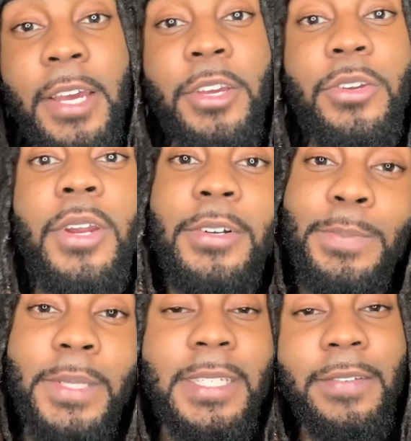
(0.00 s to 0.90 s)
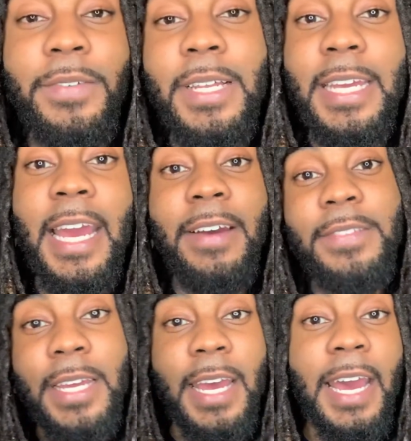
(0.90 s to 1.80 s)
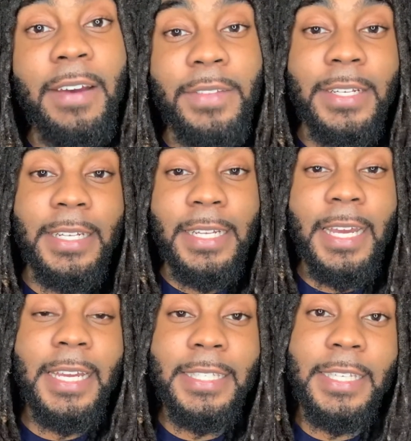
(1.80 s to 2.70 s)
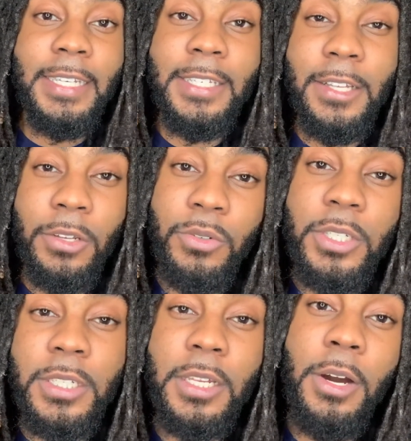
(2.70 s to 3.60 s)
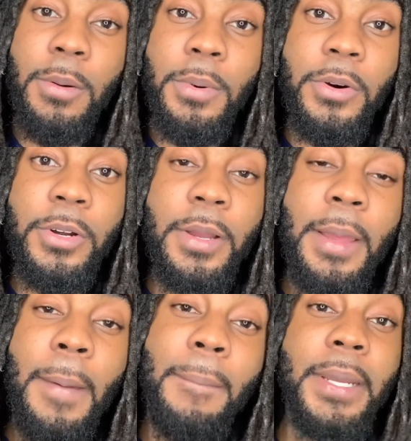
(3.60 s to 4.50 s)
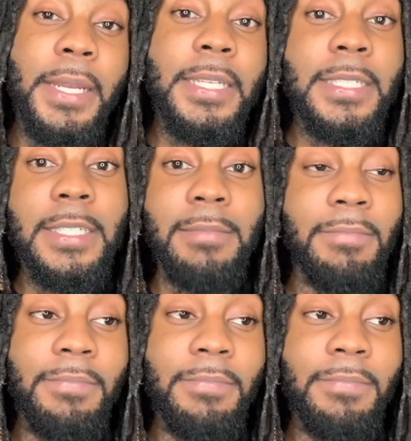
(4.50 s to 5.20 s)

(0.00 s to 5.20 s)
You don't specifically have to have the DAT Solutions load board, but it's